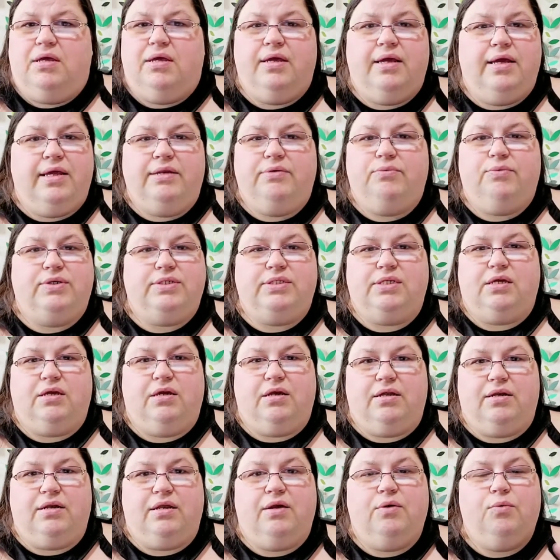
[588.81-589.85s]
it wasn't
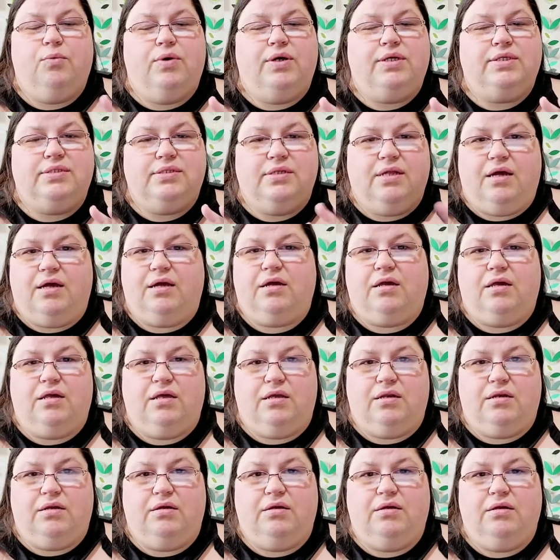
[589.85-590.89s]
good. It was not
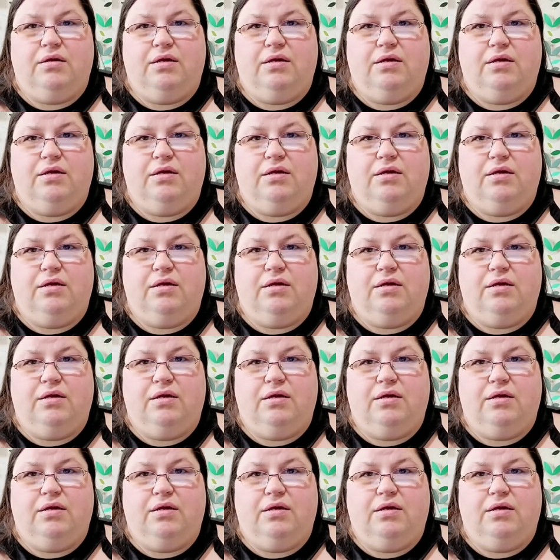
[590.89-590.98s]
good.